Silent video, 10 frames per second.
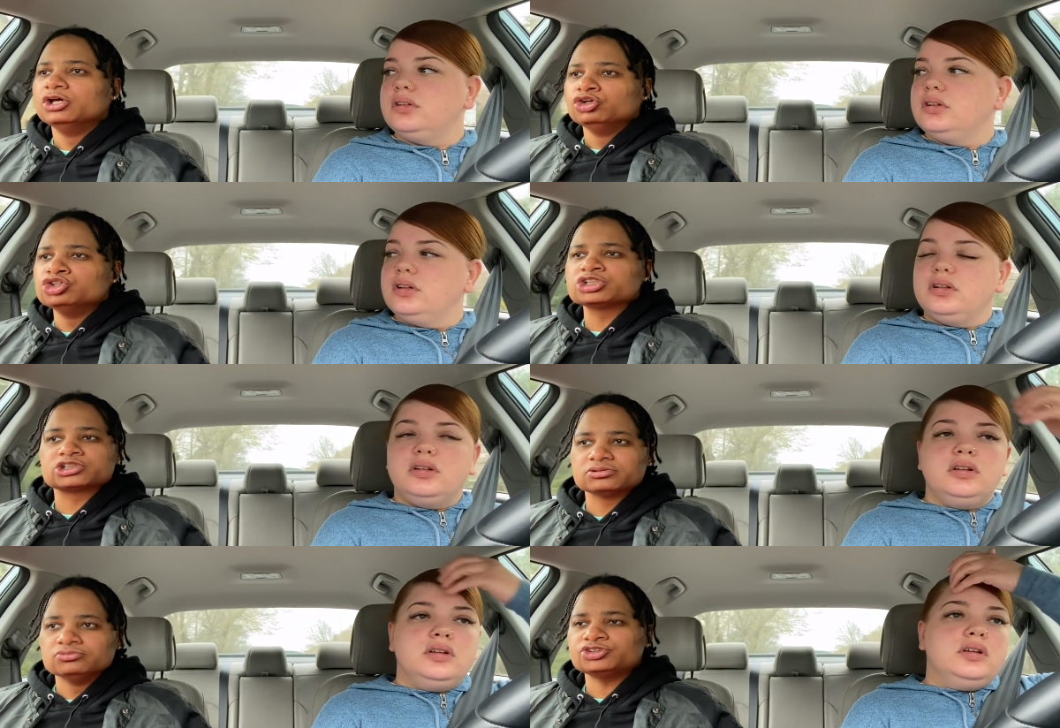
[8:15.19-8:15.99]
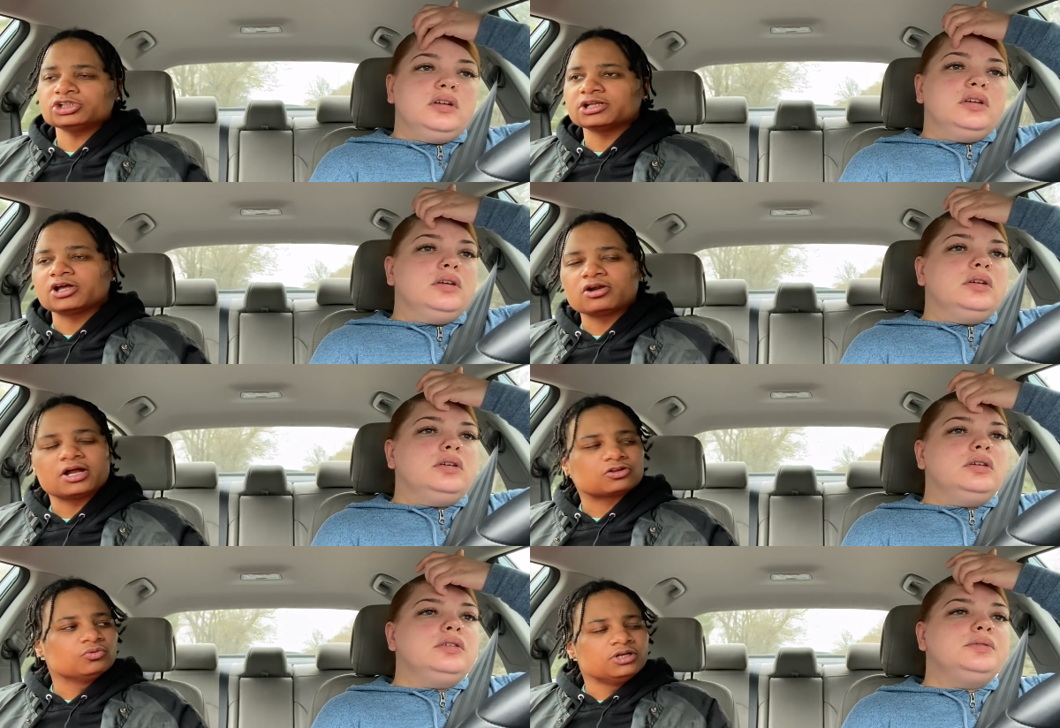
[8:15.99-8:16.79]
Speaker 1: You should have thrown it out
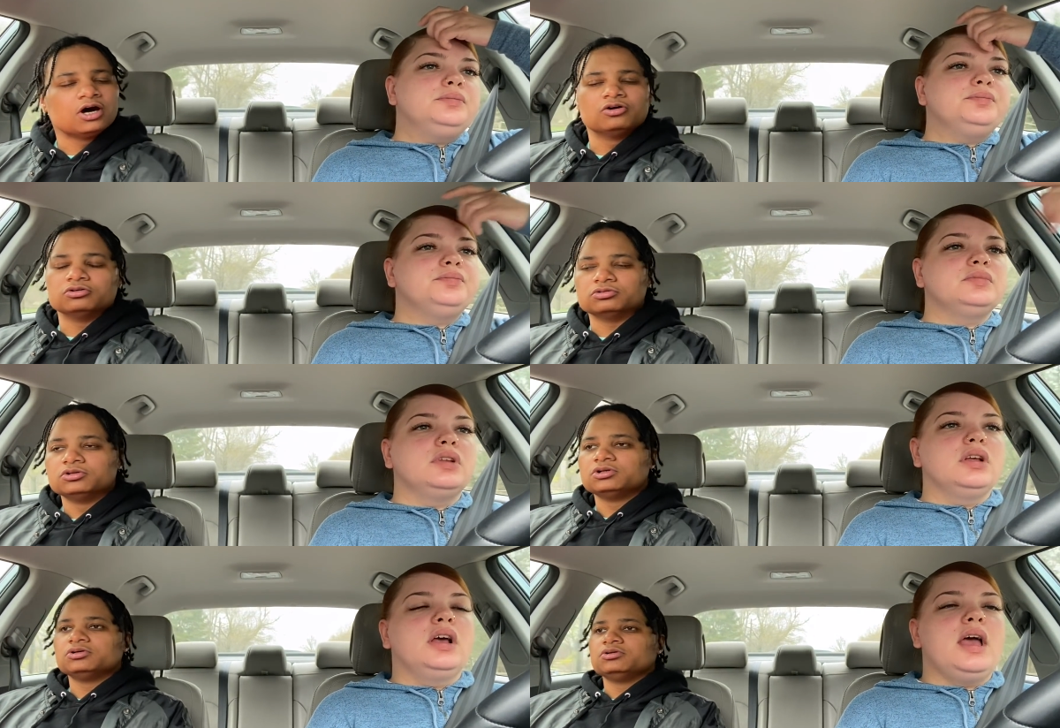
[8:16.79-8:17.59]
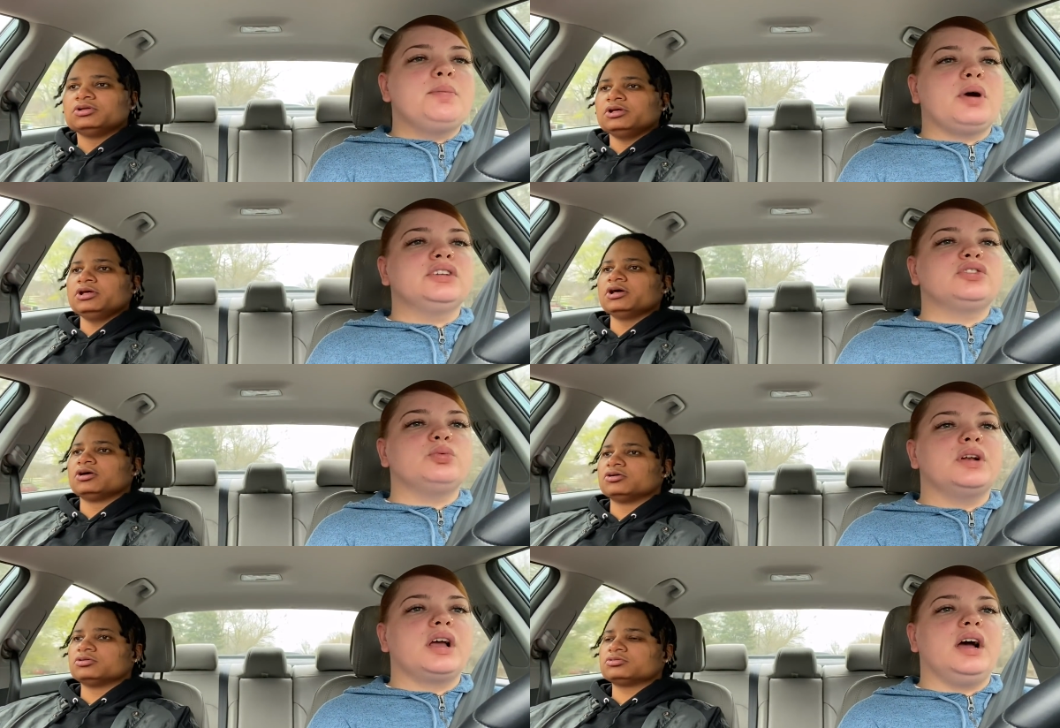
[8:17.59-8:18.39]
the window.
Speaker 2: Hey, bro, I swear
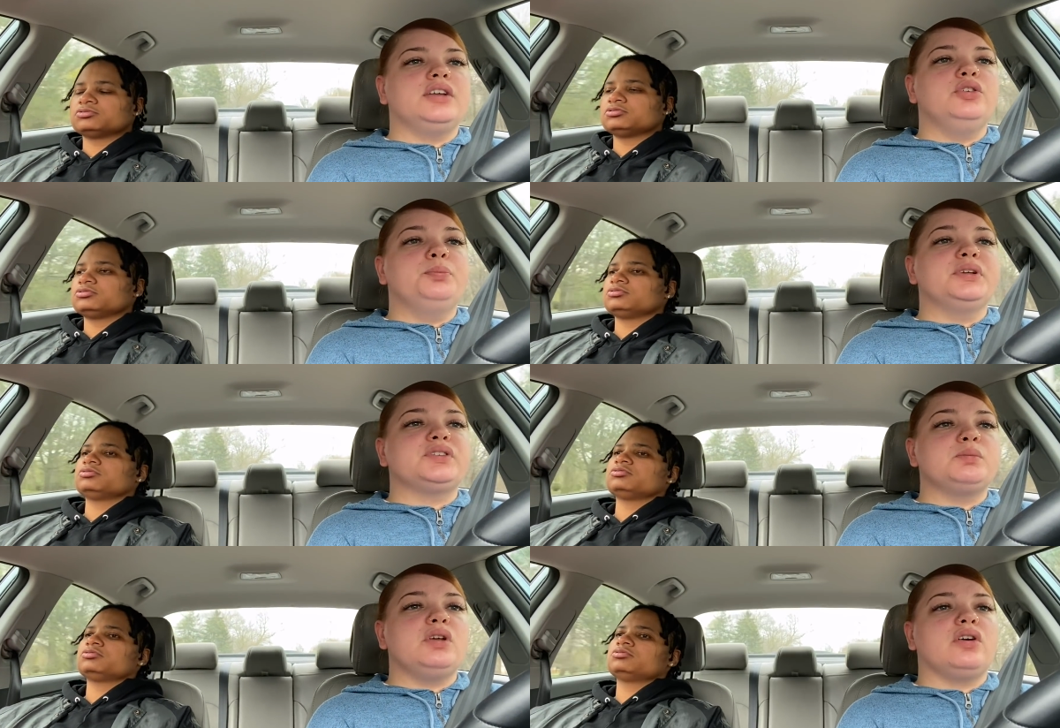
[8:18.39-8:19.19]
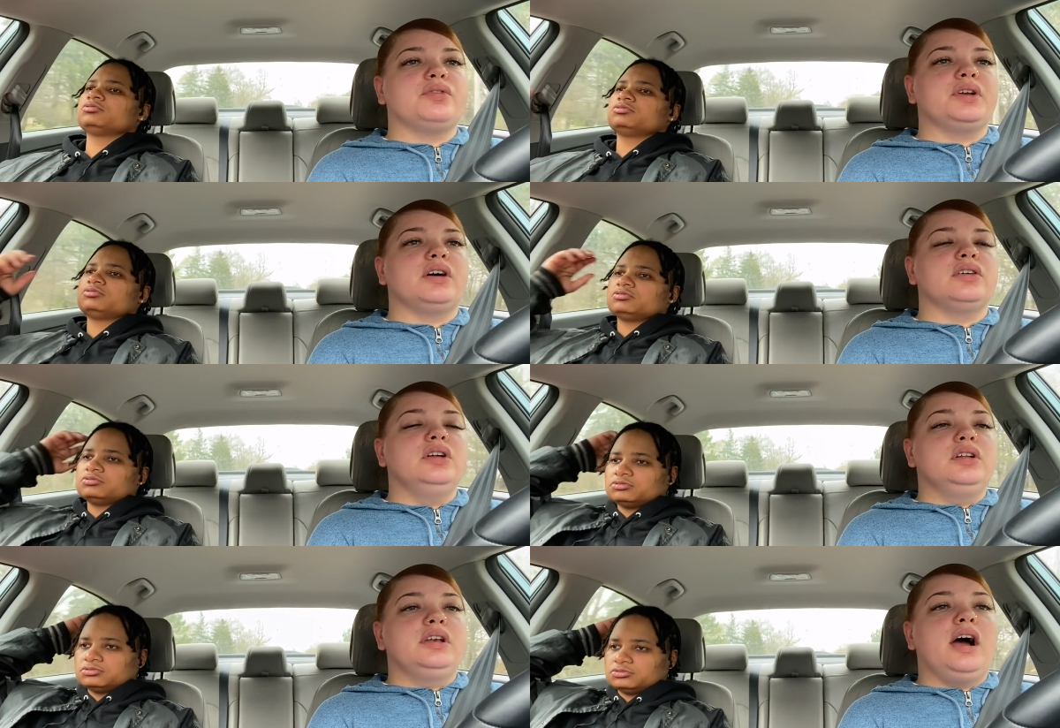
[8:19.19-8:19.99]
to God, you pissing me off now.
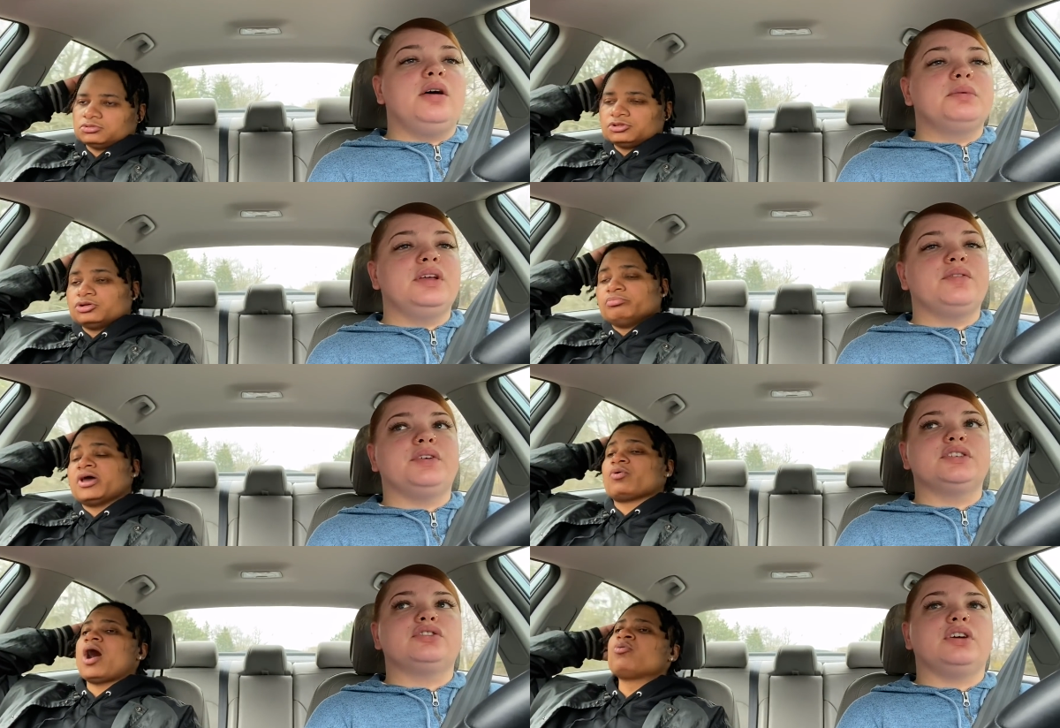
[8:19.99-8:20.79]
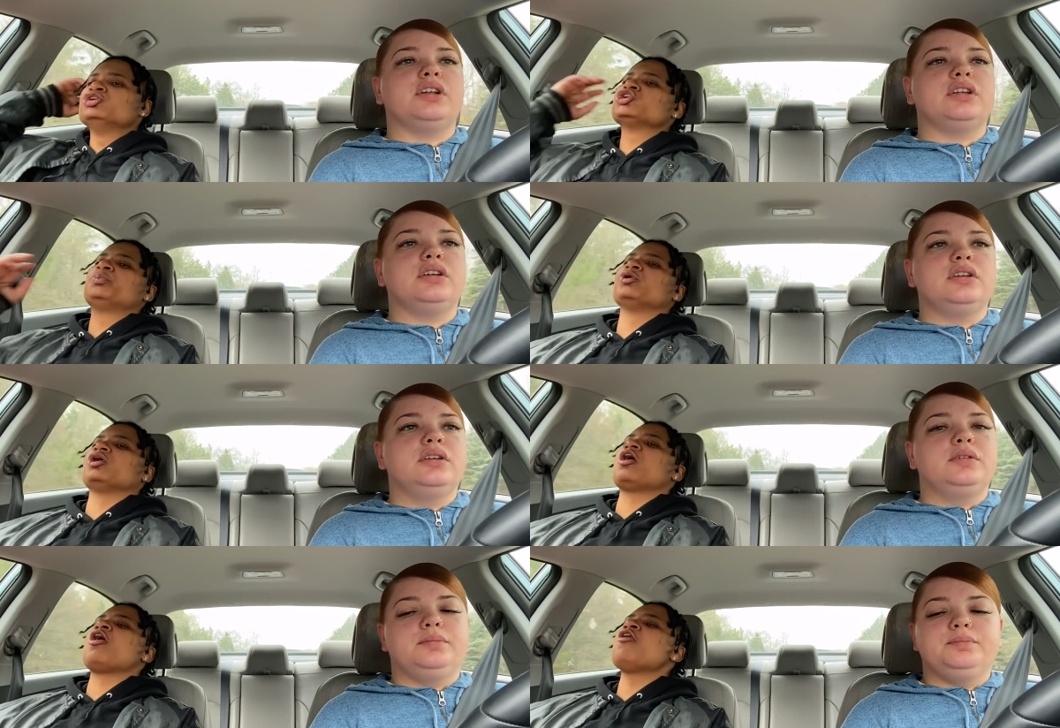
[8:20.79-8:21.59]
Now I'm
Speaker 1: getting frustrated. Why would you pull
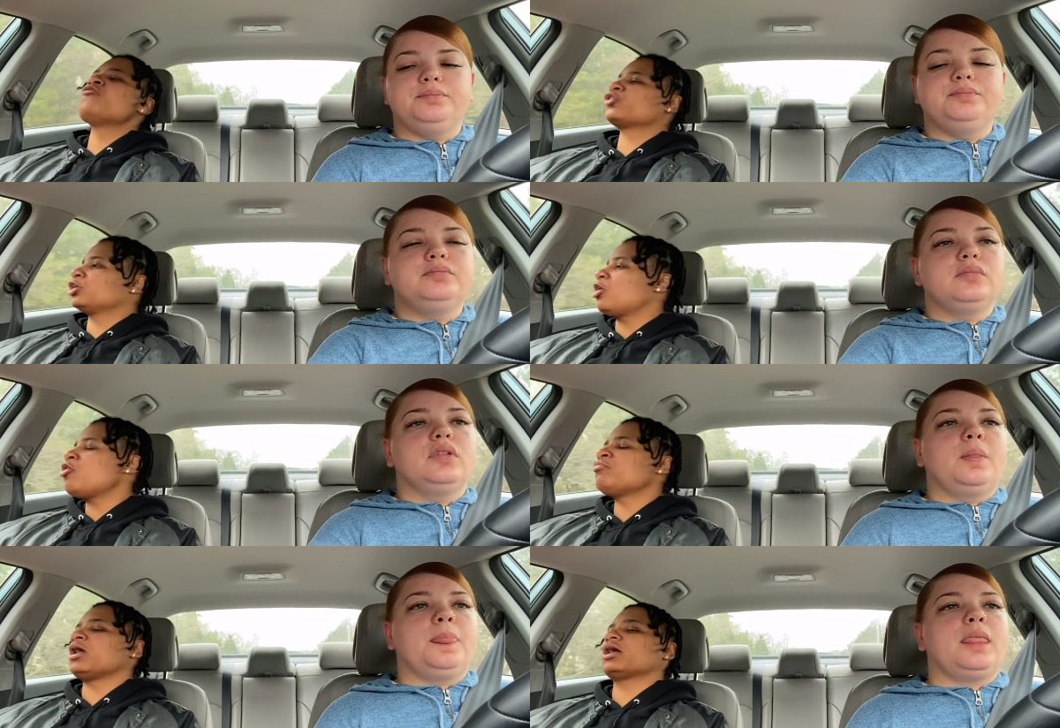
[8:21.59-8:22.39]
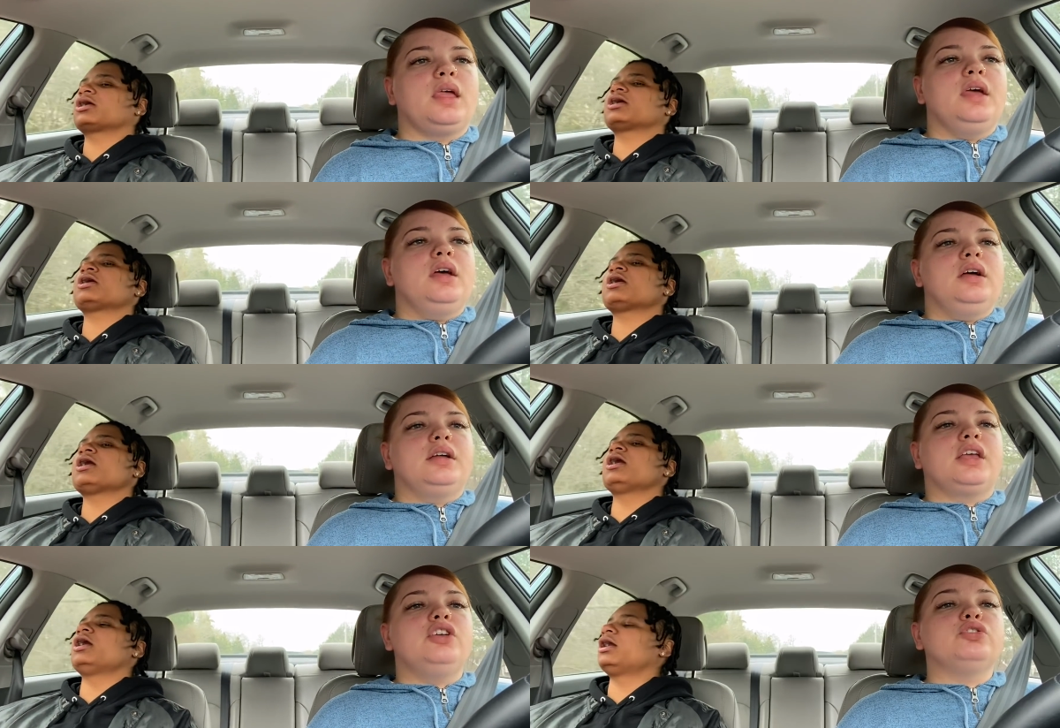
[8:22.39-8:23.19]
over? Oh, my God. You
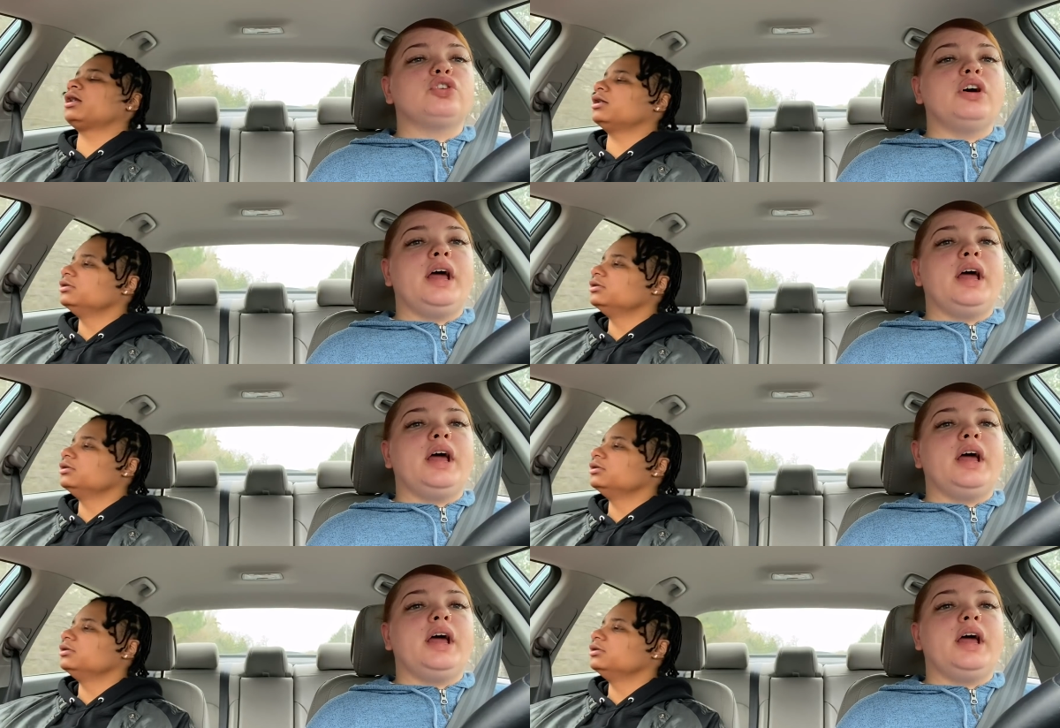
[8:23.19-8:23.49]
can throw it